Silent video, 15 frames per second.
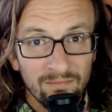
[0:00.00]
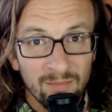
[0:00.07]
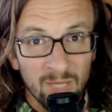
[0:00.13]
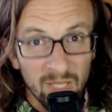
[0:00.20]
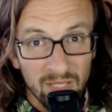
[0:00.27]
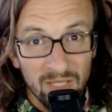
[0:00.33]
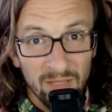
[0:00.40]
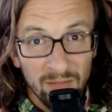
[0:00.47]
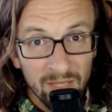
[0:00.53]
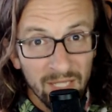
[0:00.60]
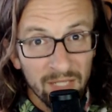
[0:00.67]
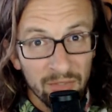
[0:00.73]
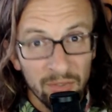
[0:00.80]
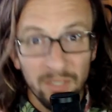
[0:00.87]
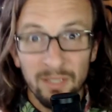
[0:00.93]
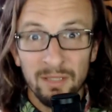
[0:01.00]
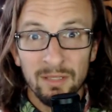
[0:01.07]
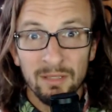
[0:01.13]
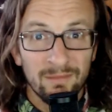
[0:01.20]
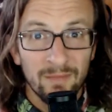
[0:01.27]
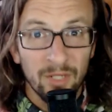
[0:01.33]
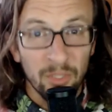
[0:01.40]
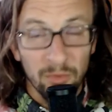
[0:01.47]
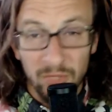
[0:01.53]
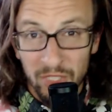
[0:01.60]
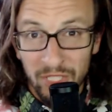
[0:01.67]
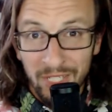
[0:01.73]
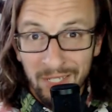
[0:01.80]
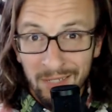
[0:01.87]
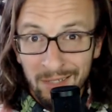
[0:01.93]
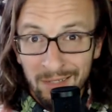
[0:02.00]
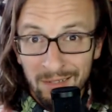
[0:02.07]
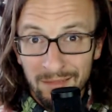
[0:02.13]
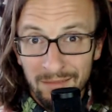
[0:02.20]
Do you still take drugs? Are you a cheater?